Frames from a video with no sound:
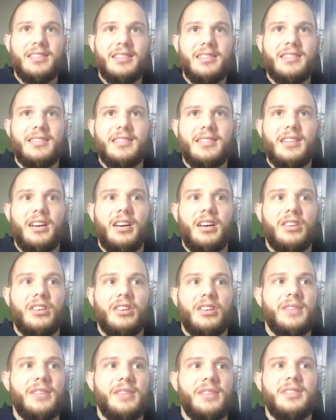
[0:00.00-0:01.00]
This
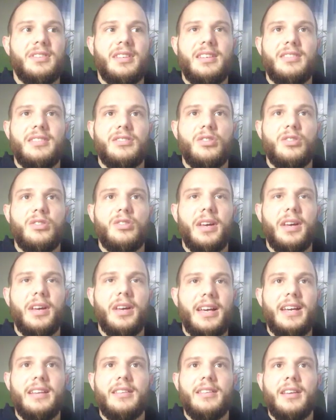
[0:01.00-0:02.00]
is Shift D is
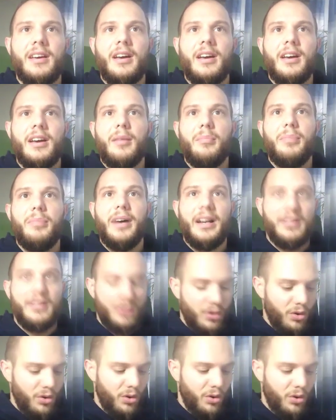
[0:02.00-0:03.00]
duplicate,
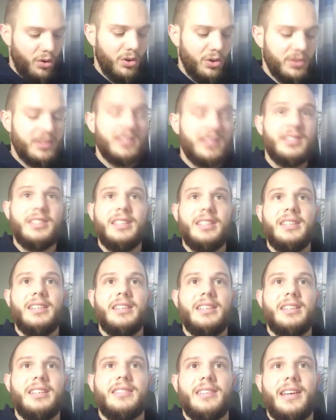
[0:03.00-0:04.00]
but Alt
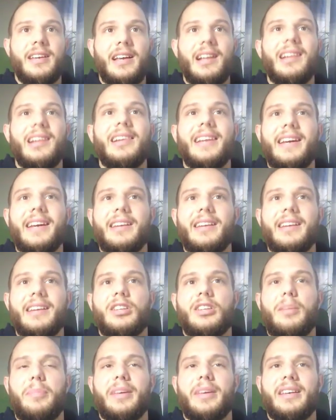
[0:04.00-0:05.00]
D is a
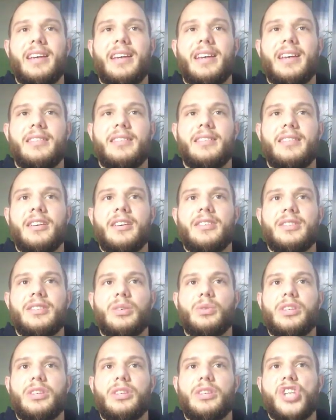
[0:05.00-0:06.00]
linked duplicate.
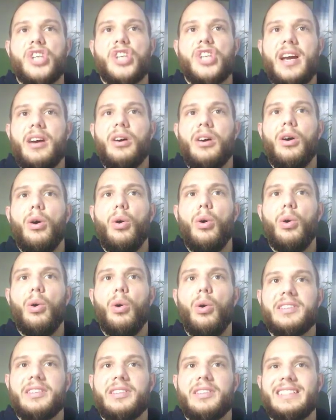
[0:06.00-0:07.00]
So they share
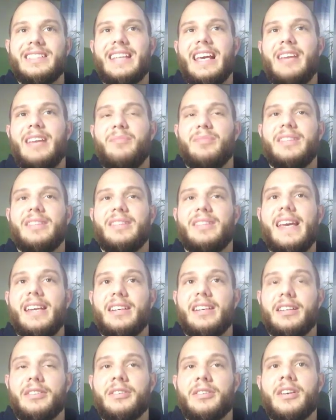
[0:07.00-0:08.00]
all the same
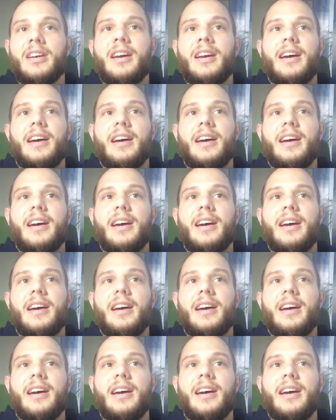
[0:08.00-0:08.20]
data.